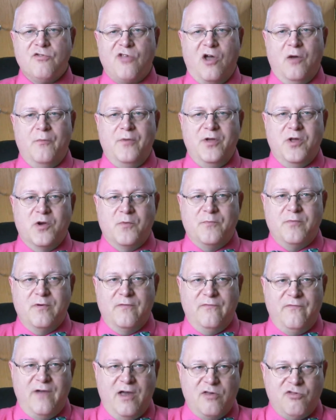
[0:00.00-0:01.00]
I'll be your
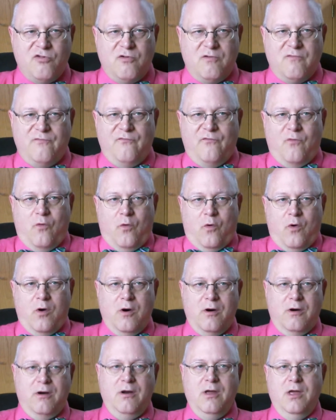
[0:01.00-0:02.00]
professor
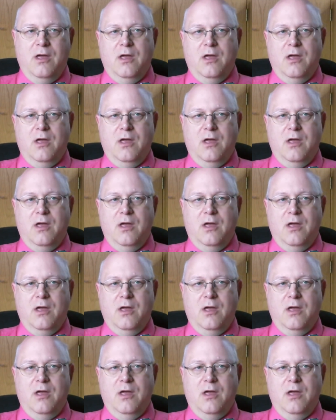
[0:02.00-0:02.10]
for